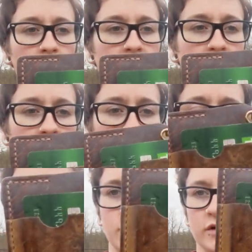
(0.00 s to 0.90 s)
I
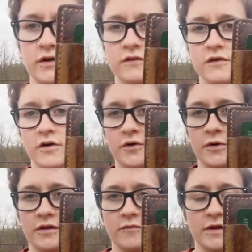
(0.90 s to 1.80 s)
asked for one because y'all know
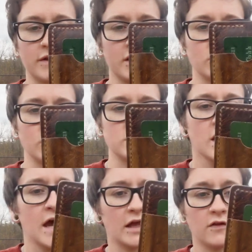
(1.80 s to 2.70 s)
I love my lanyards.
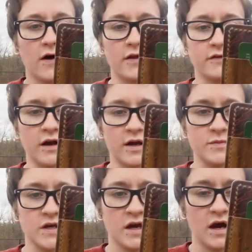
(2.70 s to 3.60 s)
And a lot of the
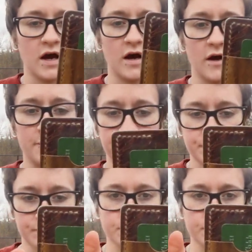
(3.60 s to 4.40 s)
times, um,